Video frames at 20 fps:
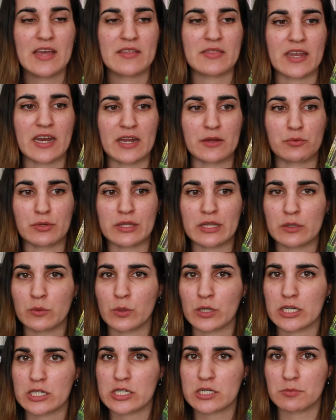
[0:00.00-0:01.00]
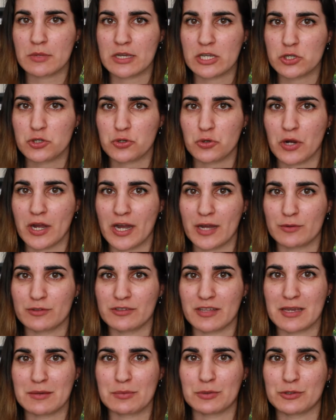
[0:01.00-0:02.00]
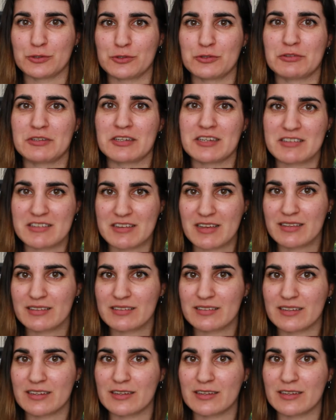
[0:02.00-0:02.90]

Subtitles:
that I really wanted to make sure I was able to digest